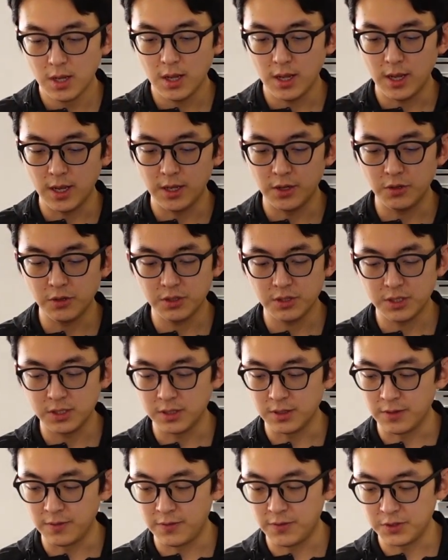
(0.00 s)
And you can see
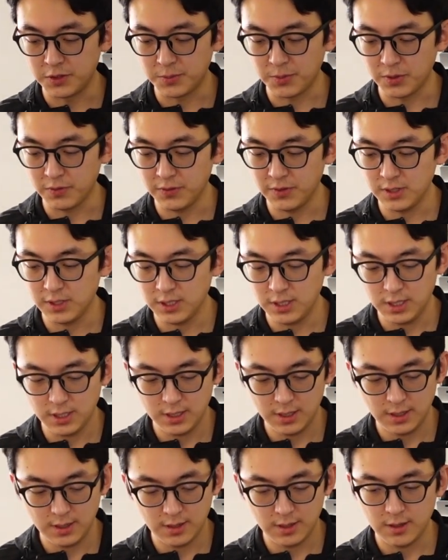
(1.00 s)
it fits perfectly
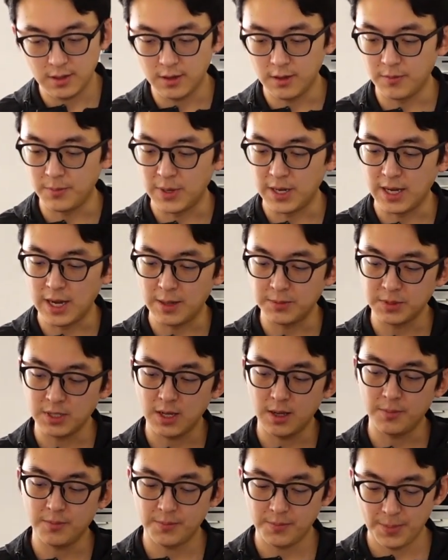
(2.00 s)
on my
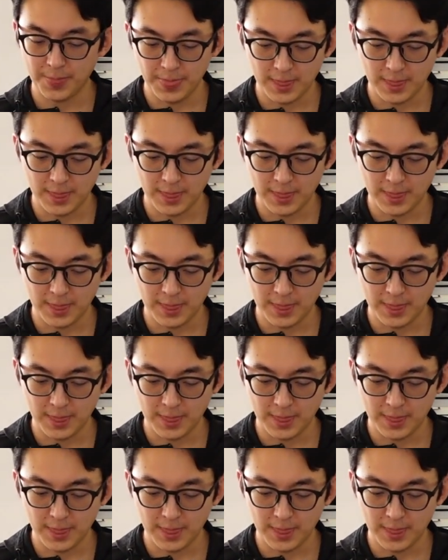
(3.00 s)
laptop.